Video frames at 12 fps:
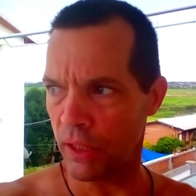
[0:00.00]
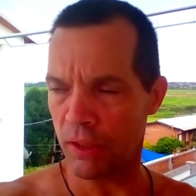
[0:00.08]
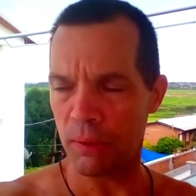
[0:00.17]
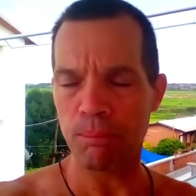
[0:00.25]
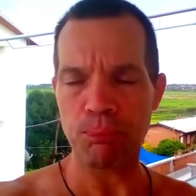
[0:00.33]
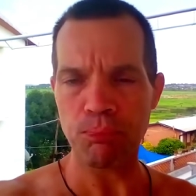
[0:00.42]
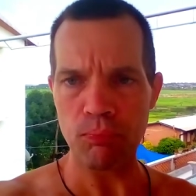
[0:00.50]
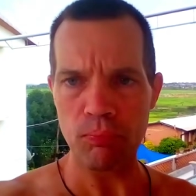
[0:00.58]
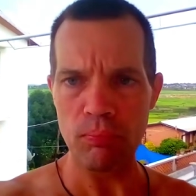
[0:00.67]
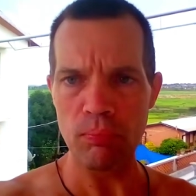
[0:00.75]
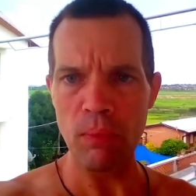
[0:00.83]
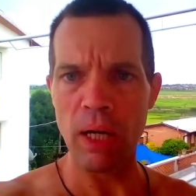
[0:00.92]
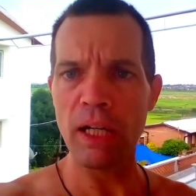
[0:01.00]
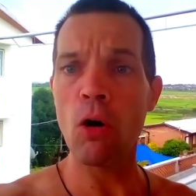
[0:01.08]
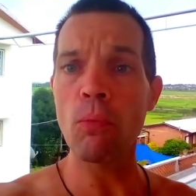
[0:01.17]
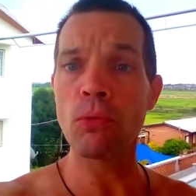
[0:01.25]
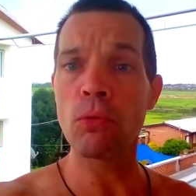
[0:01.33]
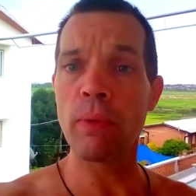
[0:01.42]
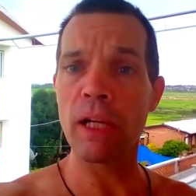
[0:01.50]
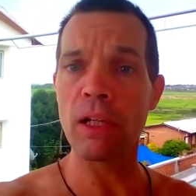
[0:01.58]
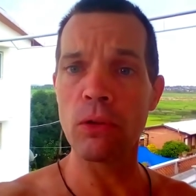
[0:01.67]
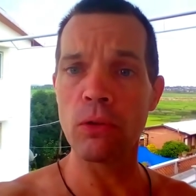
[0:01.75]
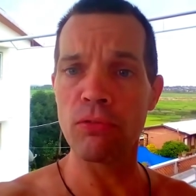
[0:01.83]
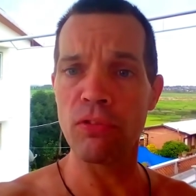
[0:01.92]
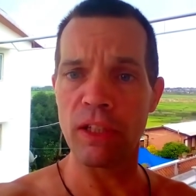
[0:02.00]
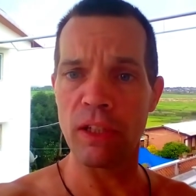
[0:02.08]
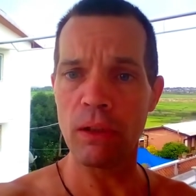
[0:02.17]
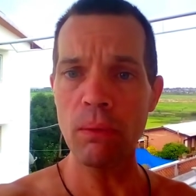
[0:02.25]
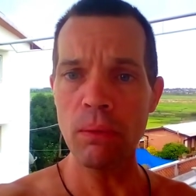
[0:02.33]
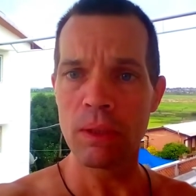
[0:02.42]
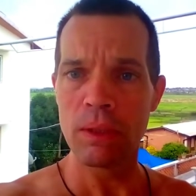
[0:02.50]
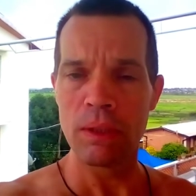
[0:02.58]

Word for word: week, I hope to make a new video.